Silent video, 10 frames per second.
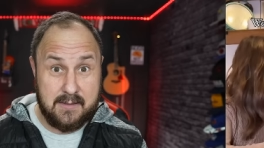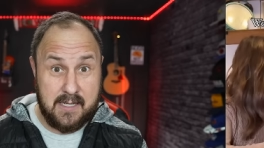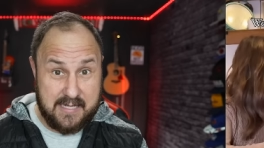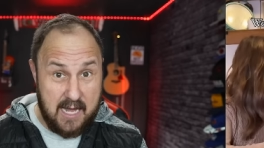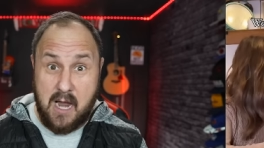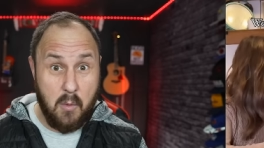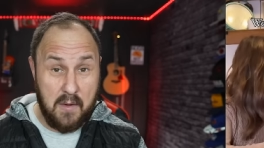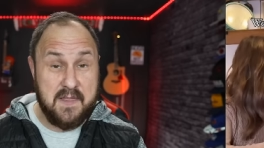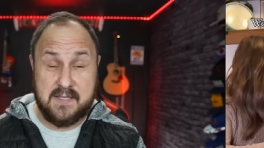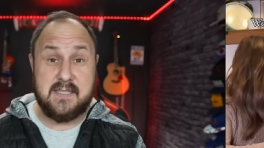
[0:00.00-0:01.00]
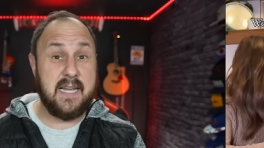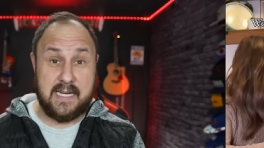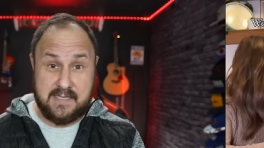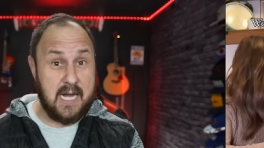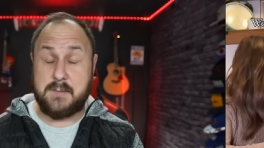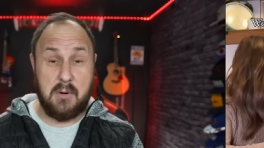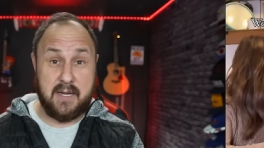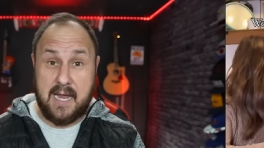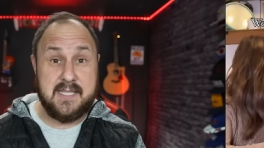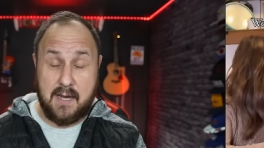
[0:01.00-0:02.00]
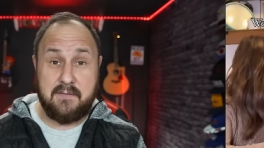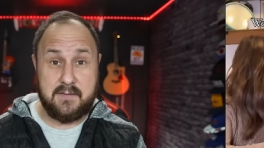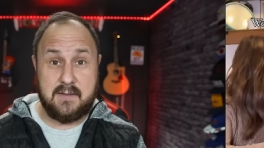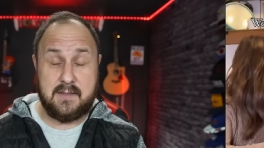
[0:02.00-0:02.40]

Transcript: Is that not what this is like a textbook case of?